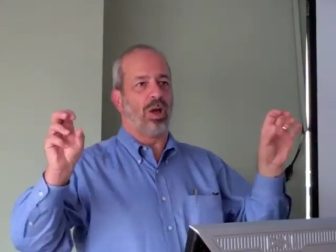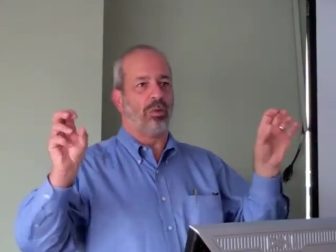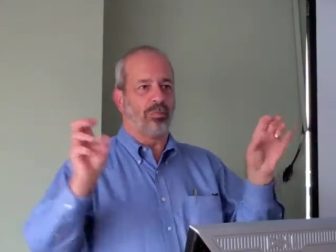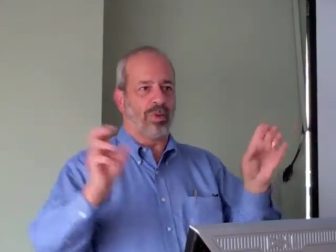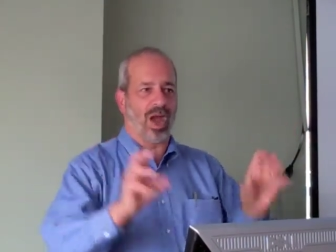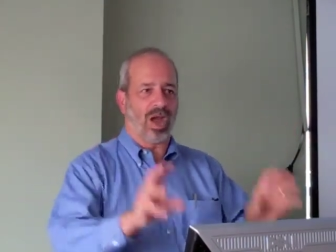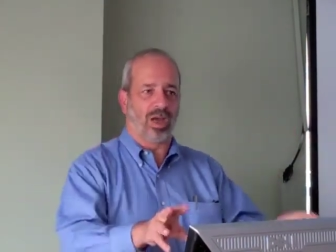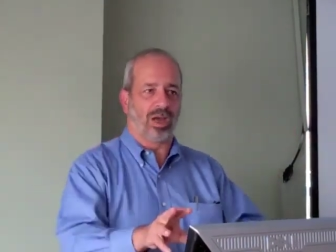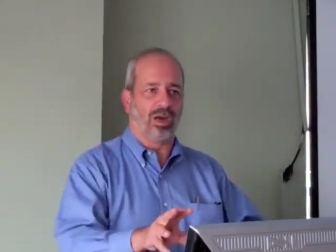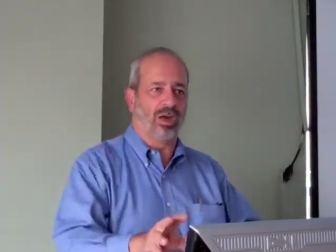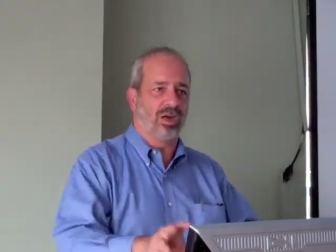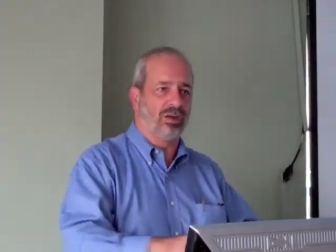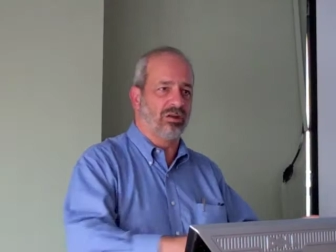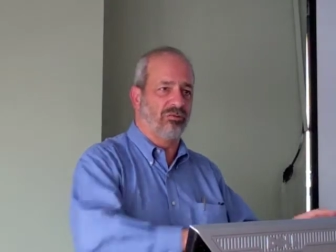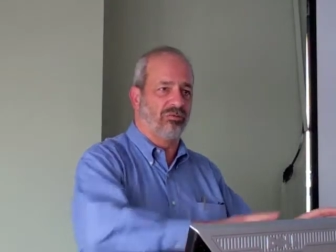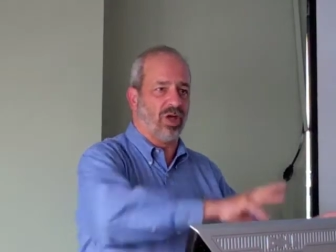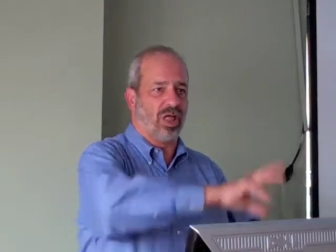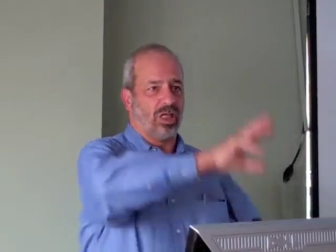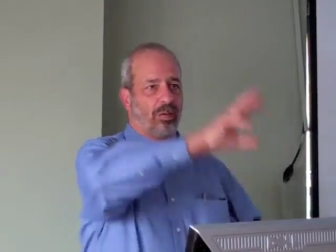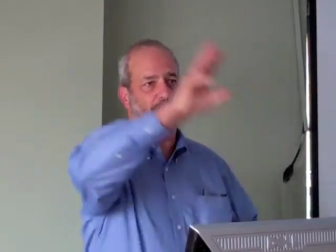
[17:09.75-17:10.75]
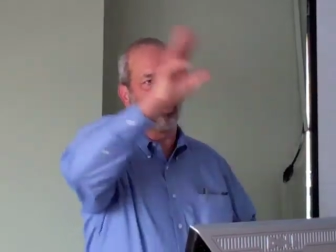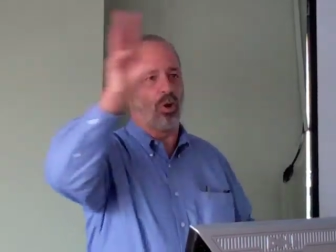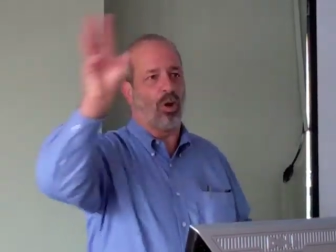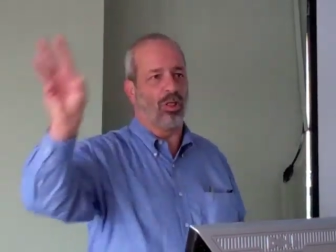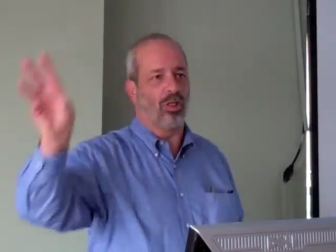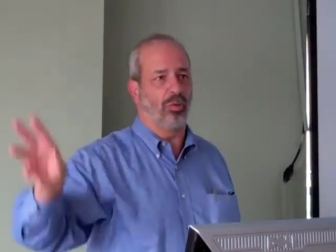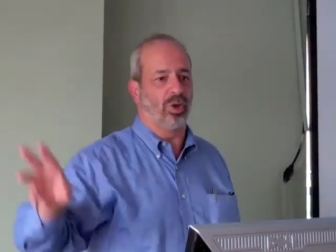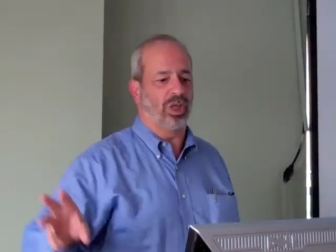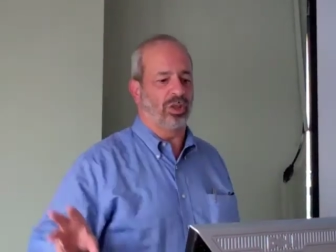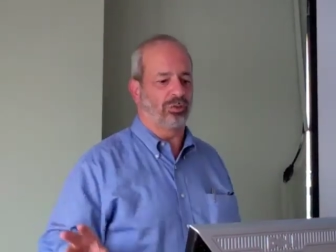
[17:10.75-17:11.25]
I'm not going to develop
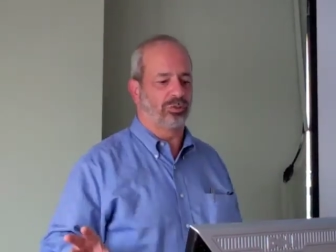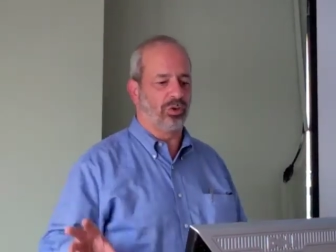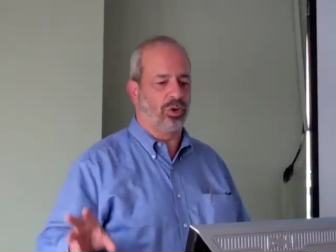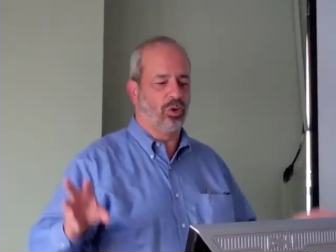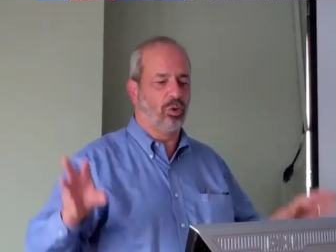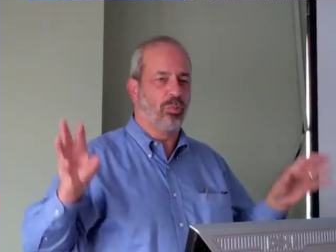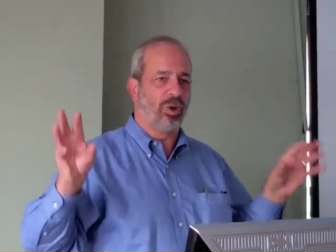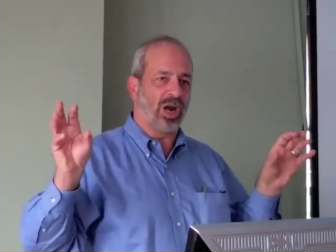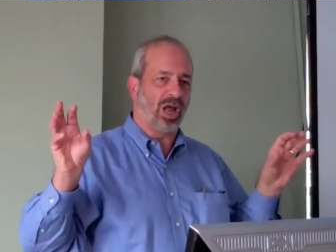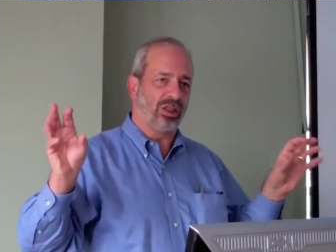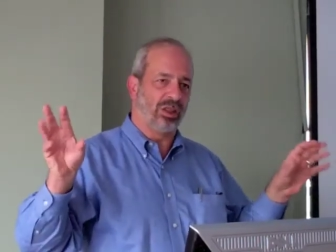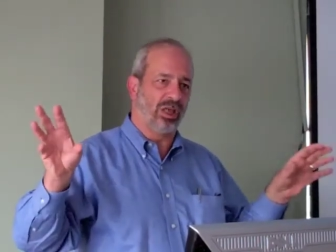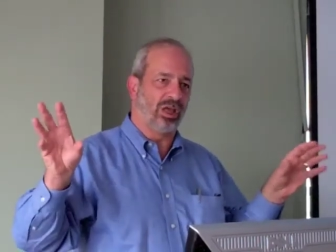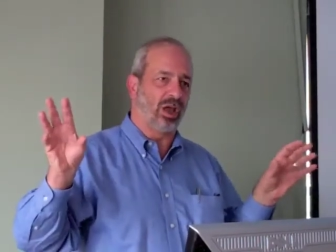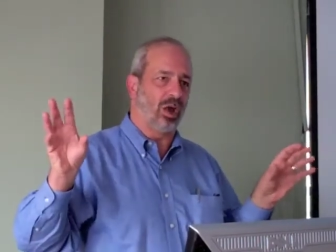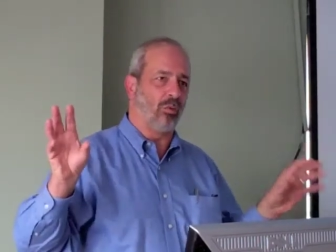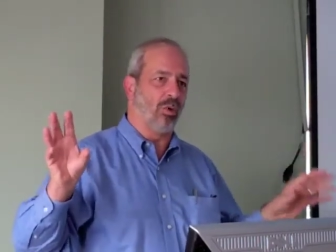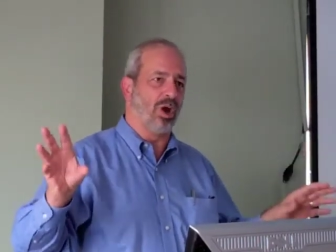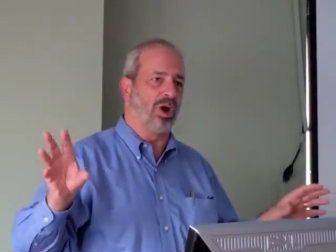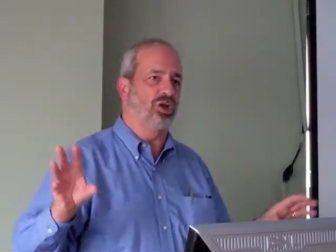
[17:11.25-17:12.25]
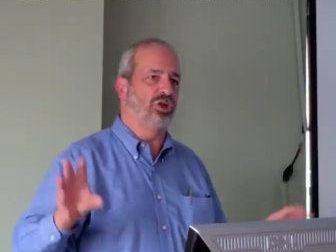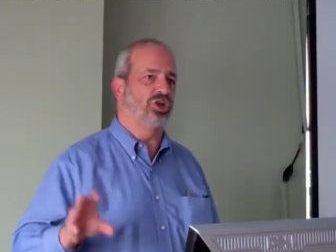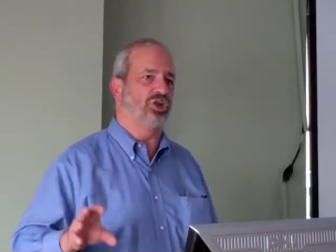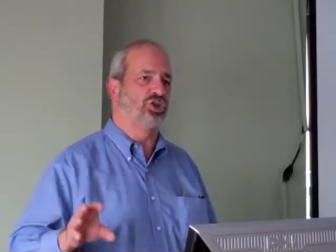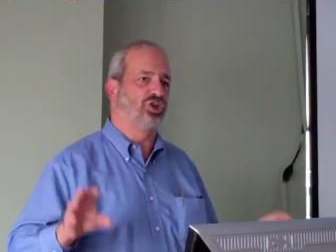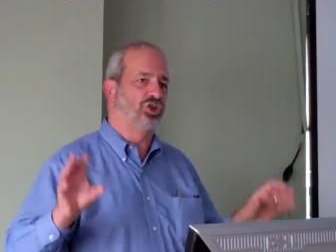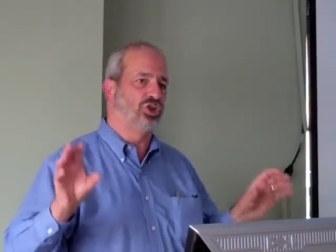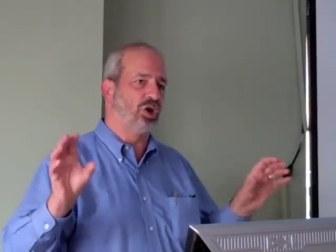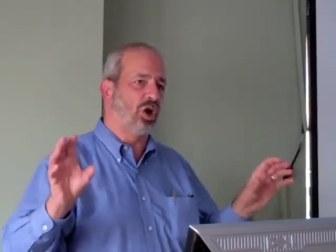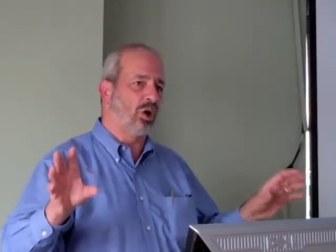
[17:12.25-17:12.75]
all the way through, but I think I want to
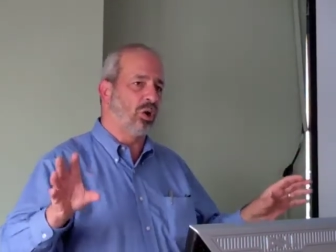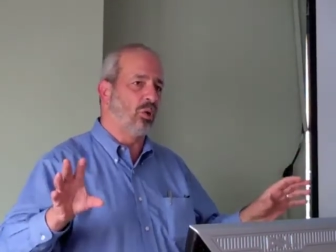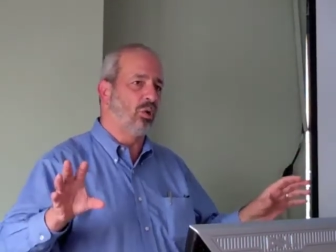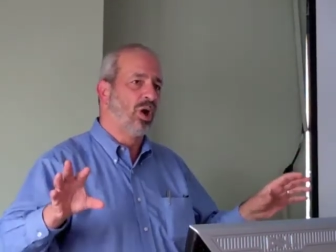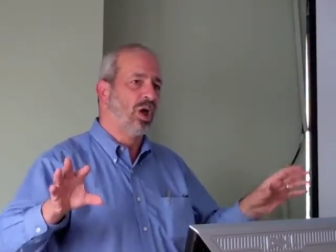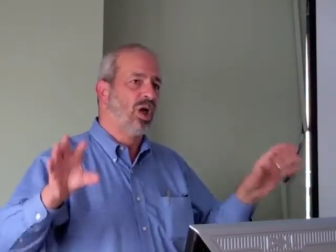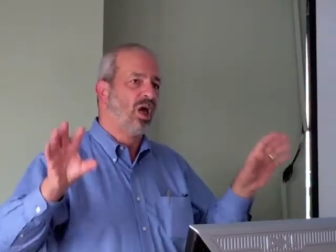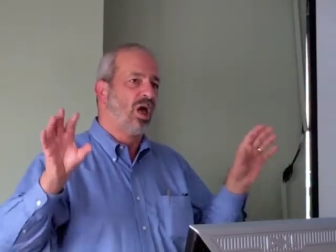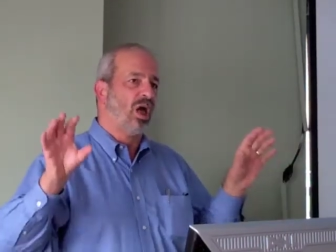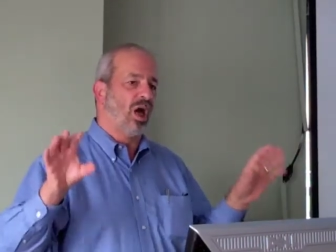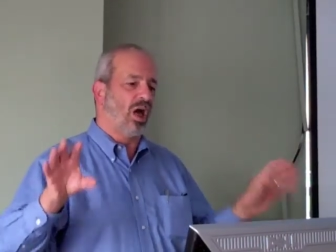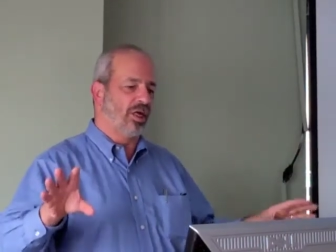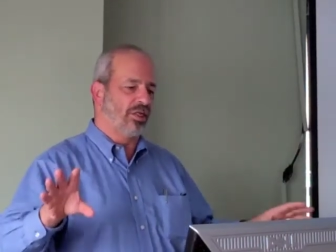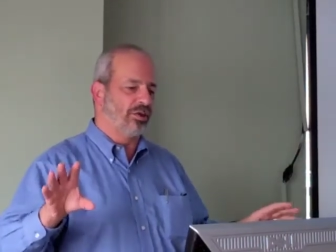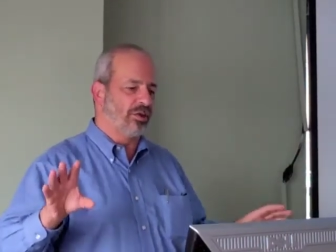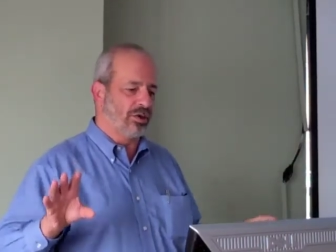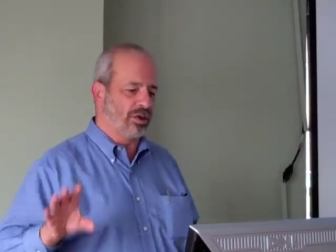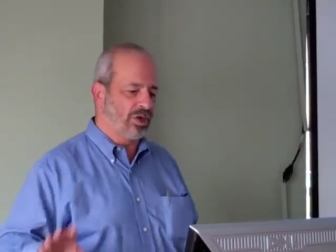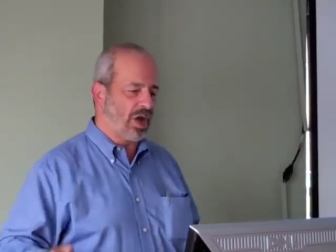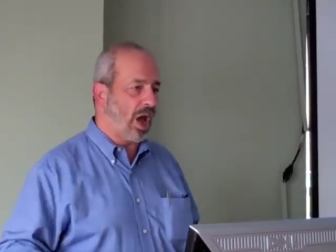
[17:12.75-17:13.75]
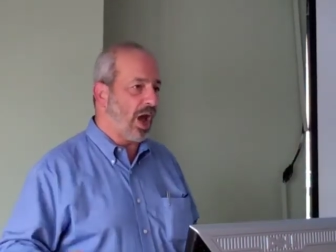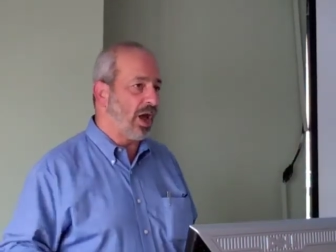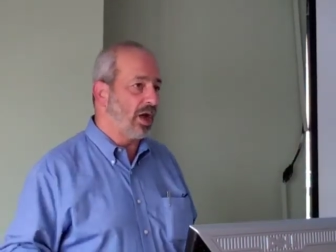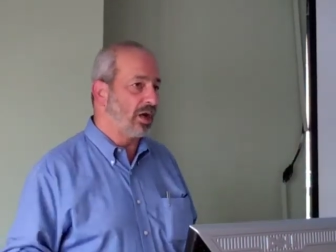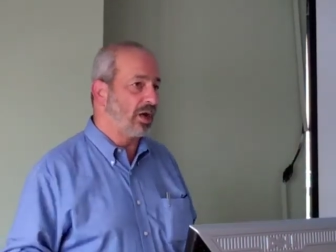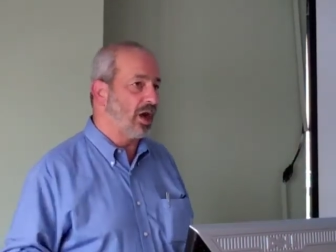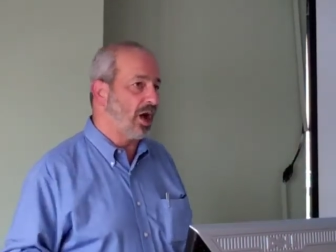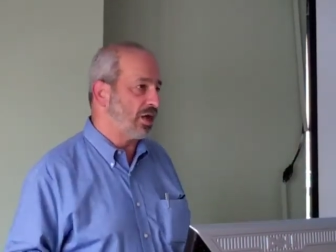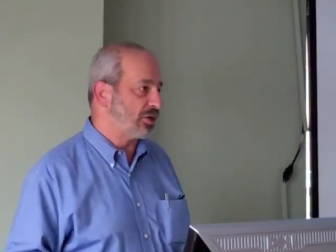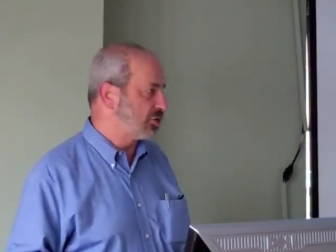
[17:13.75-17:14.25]
just show other
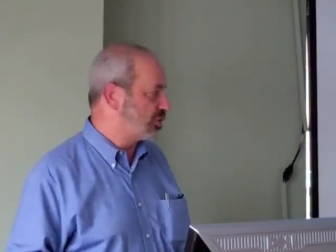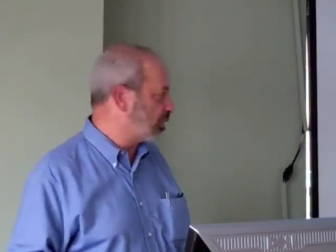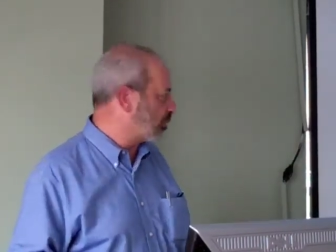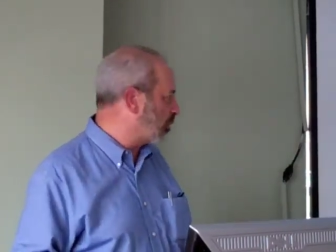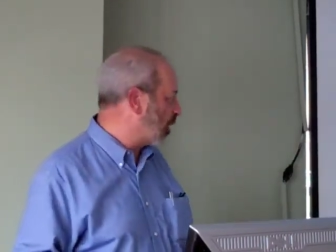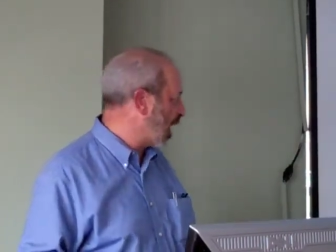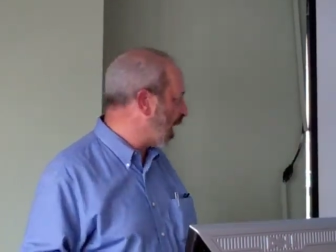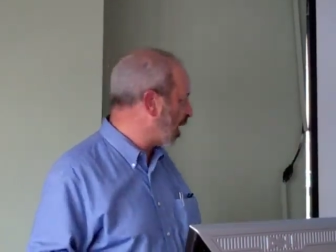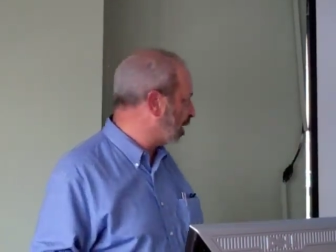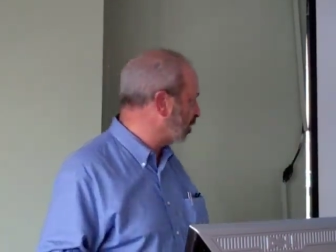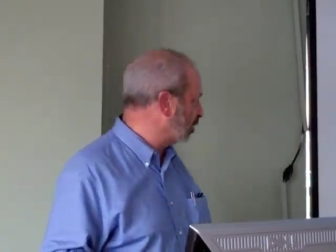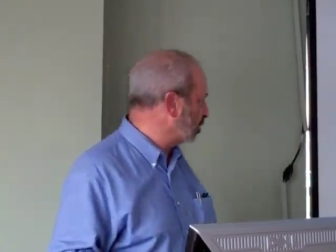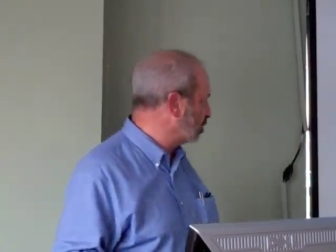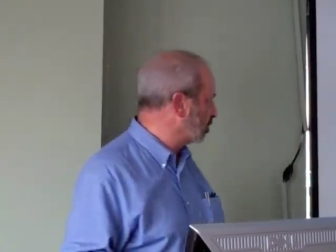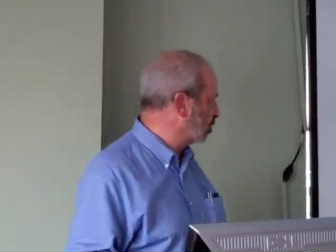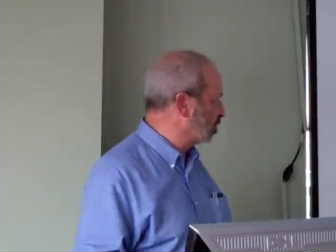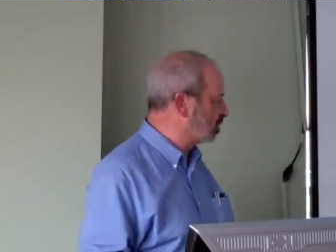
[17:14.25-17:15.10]
diagnostic patterns.